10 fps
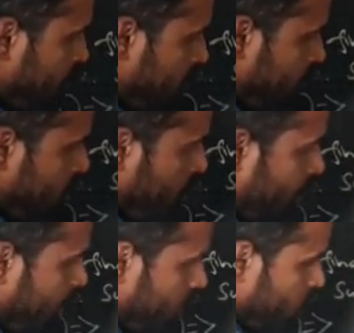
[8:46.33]
plus
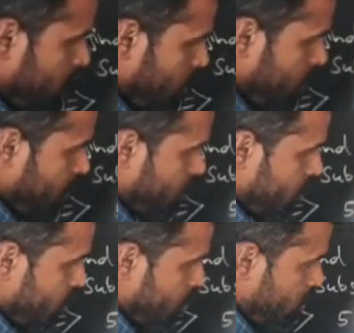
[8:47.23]
s1 plus
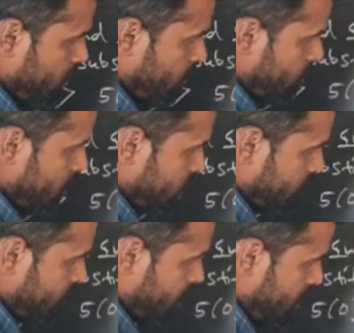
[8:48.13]
0 equal to
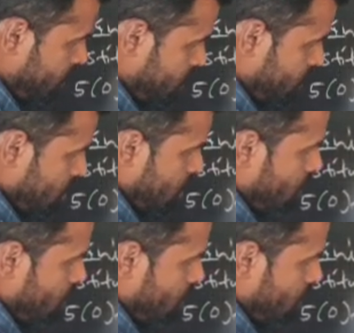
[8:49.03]
60, which means